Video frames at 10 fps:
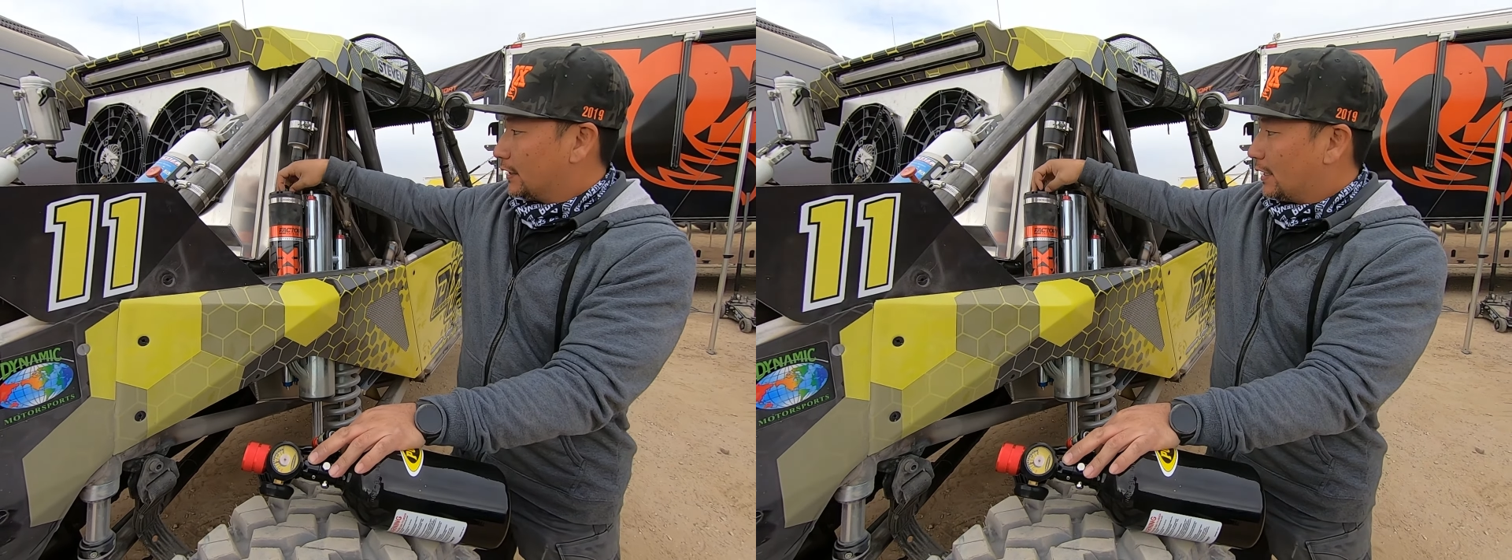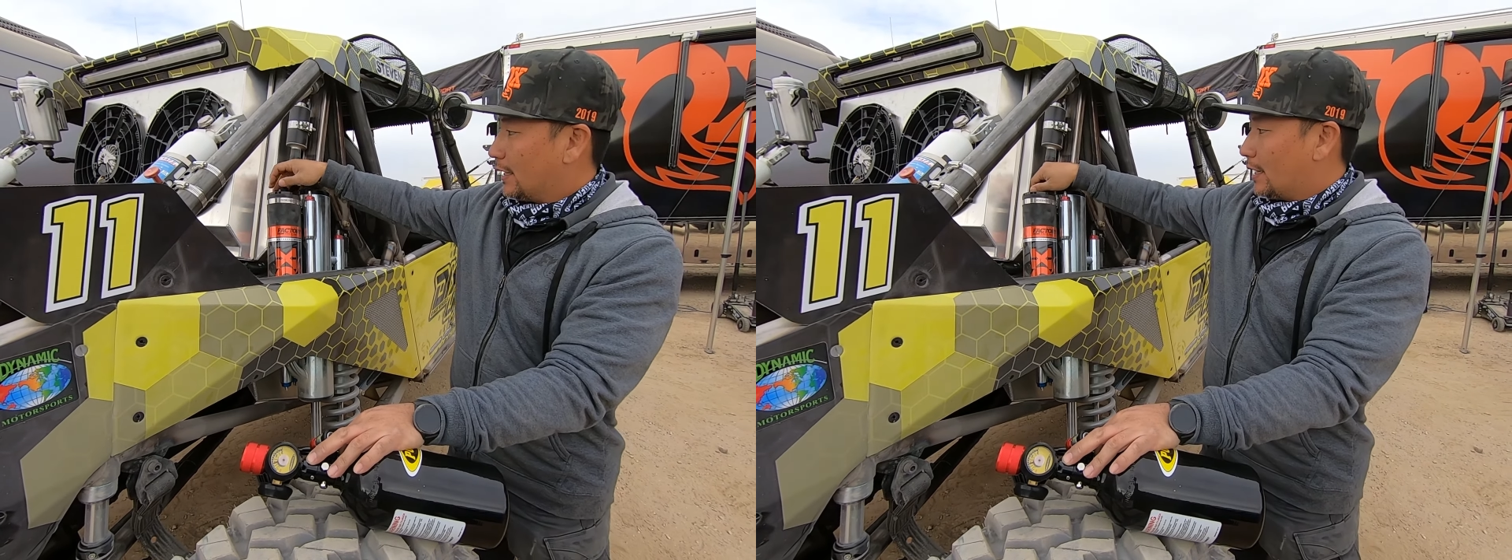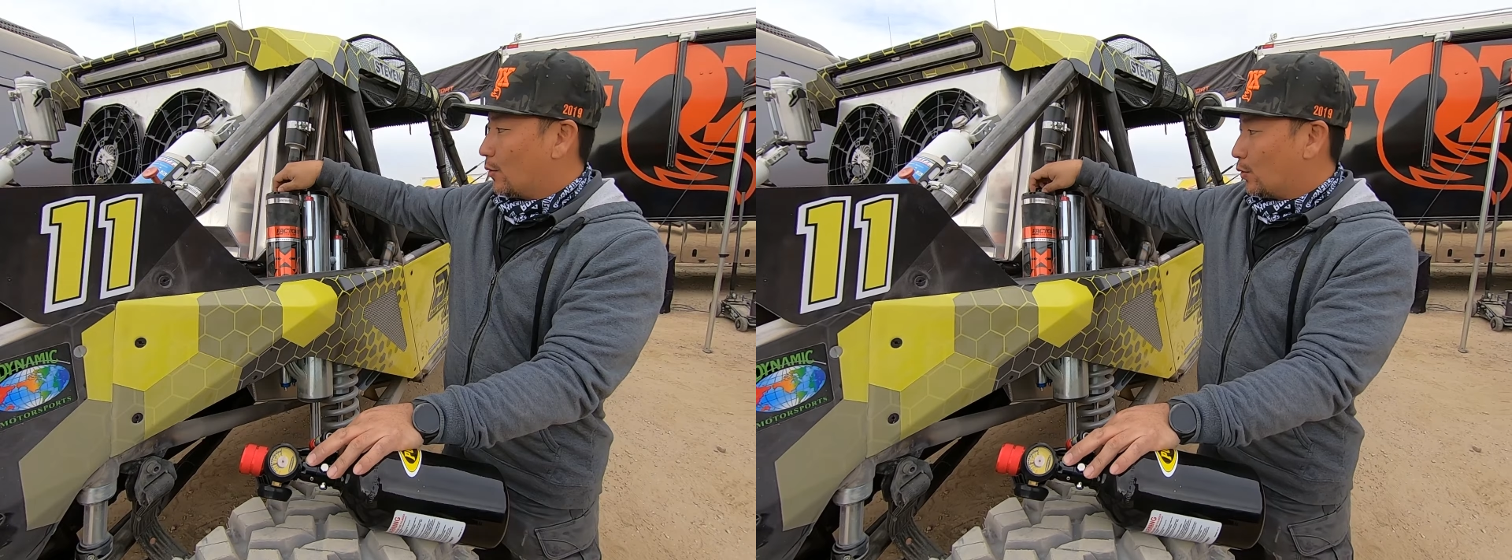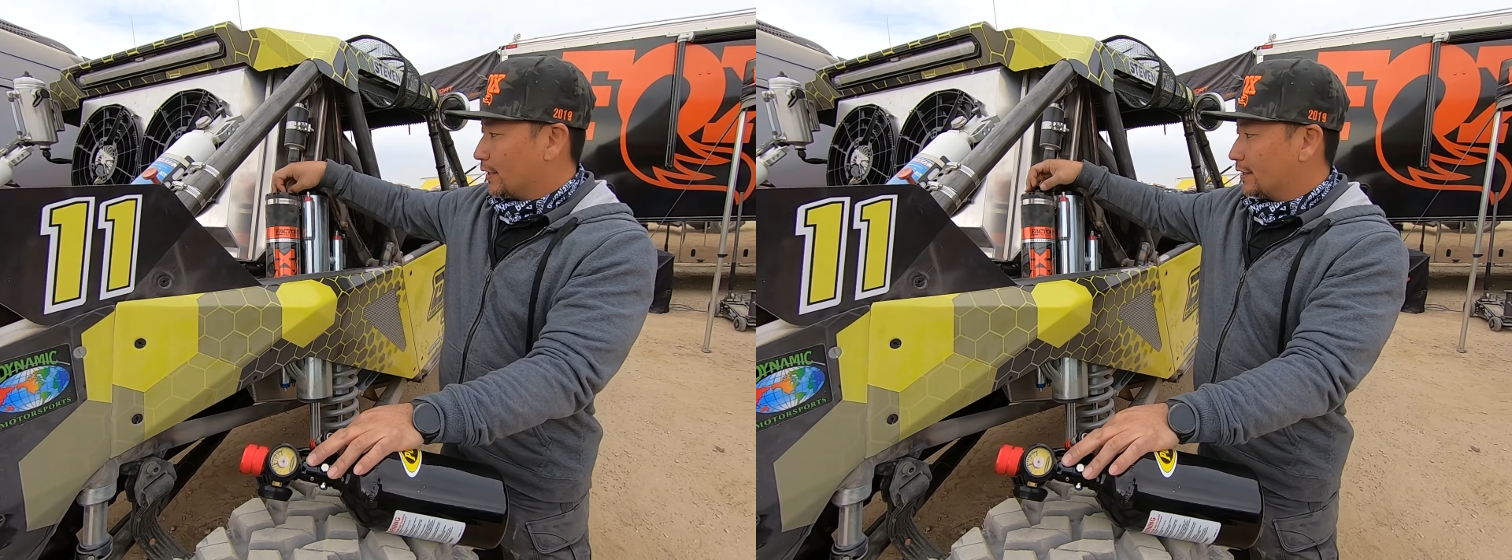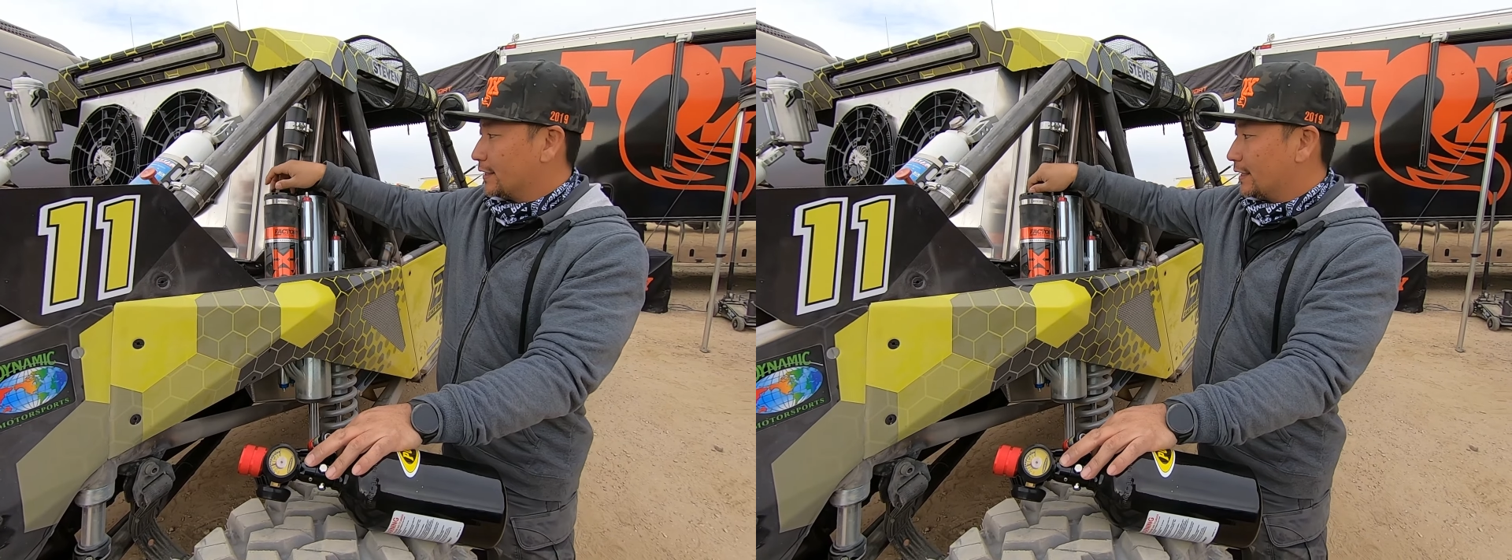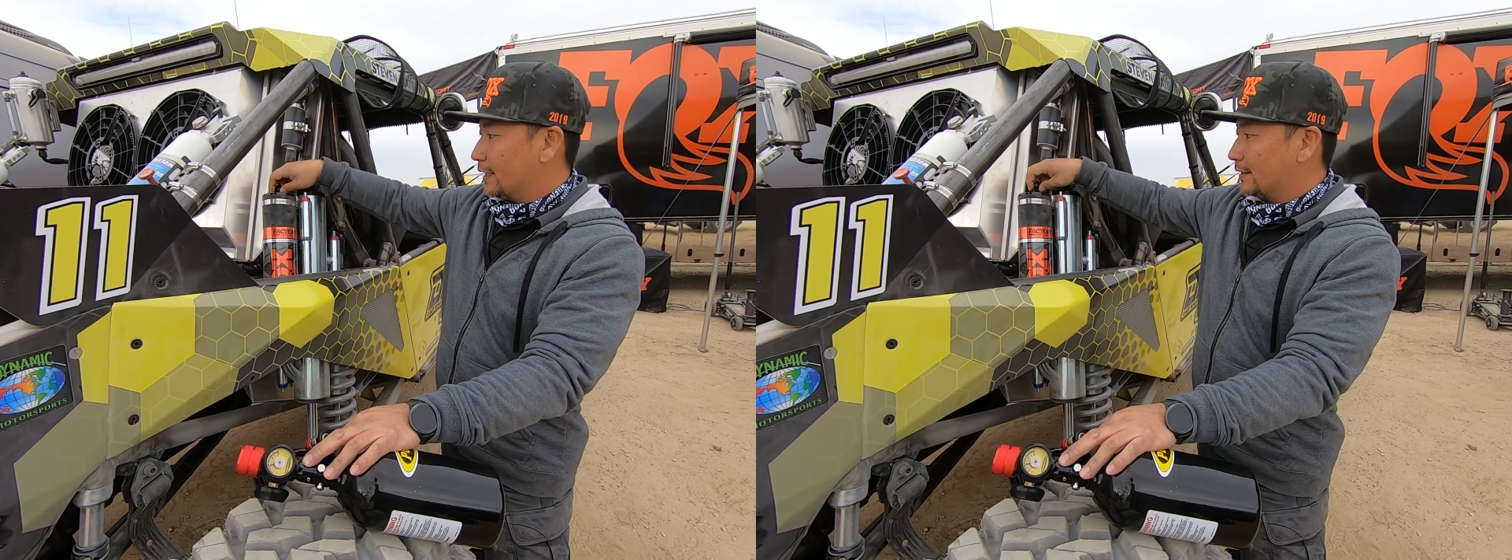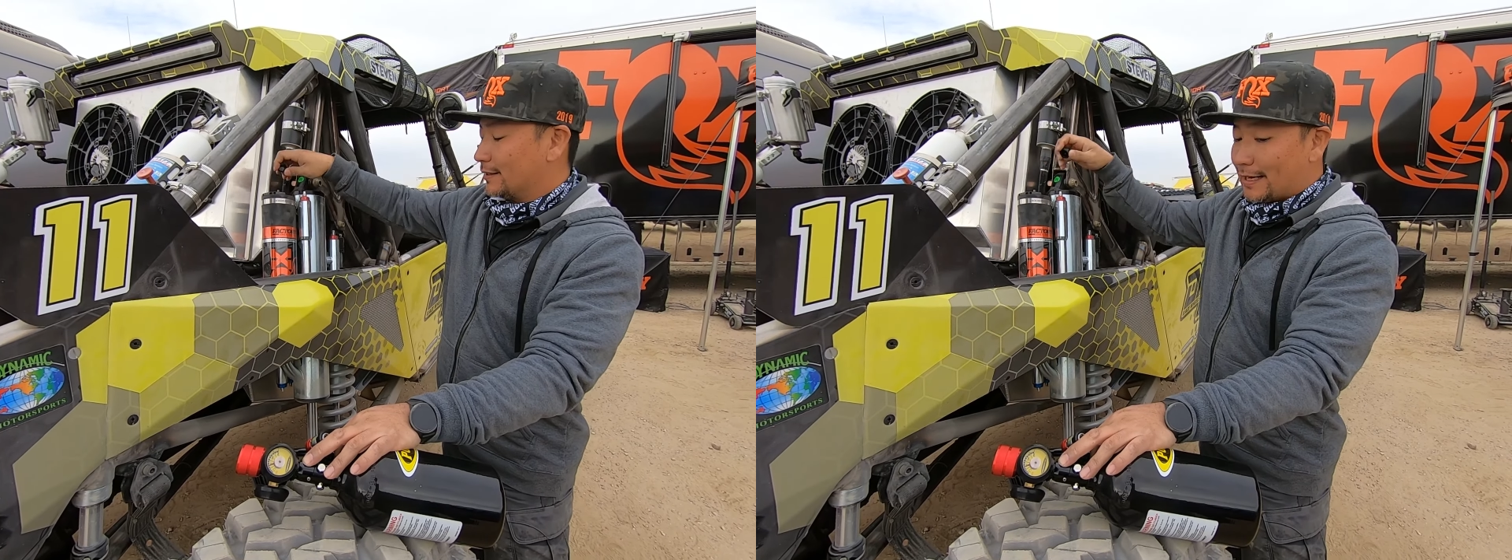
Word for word: Uh, one of the, the